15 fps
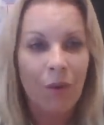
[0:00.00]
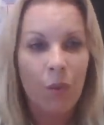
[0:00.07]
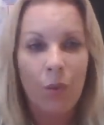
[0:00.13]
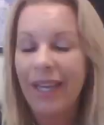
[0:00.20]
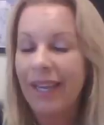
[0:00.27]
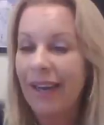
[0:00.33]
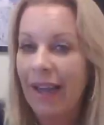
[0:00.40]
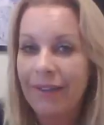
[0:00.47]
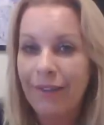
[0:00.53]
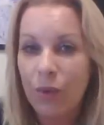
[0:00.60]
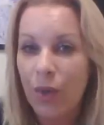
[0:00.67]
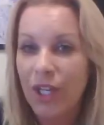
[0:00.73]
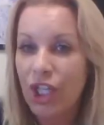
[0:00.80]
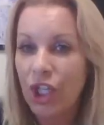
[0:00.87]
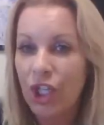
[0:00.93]
we can ask
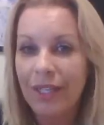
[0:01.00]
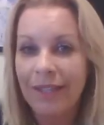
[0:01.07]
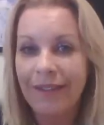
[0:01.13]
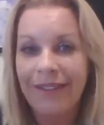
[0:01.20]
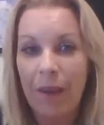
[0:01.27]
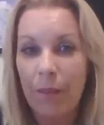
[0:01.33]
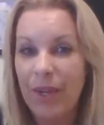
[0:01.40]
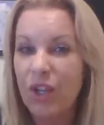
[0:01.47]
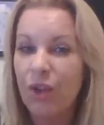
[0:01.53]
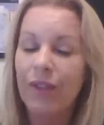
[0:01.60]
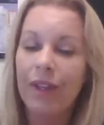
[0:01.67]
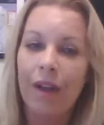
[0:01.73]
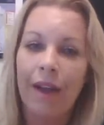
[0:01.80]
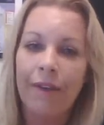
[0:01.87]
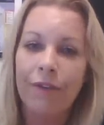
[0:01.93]
questions and we do
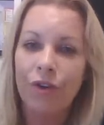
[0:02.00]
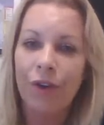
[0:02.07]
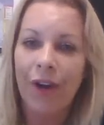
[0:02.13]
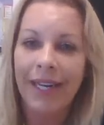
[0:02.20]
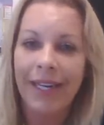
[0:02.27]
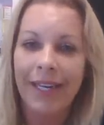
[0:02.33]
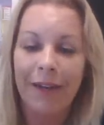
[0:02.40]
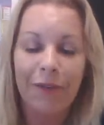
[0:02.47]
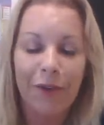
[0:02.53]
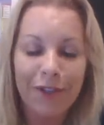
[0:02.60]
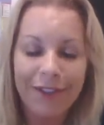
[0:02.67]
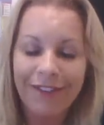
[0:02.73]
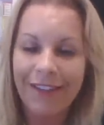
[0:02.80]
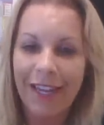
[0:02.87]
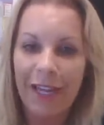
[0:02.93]
the live trading. I've got
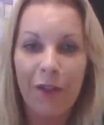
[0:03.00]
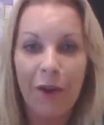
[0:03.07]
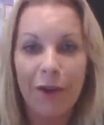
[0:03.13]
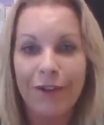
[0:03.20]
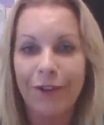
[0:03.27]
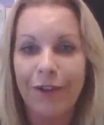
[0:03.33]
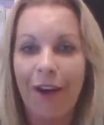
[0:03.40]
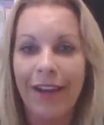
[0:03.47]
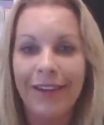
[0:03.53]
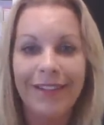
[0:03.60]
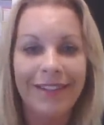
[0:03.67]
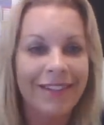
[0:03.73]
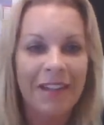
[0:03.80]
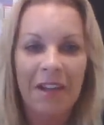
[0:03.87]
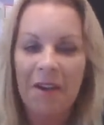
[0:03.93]
to say, those
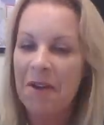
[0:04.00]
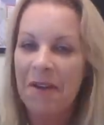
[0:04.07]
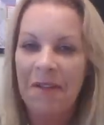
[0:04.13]
nights,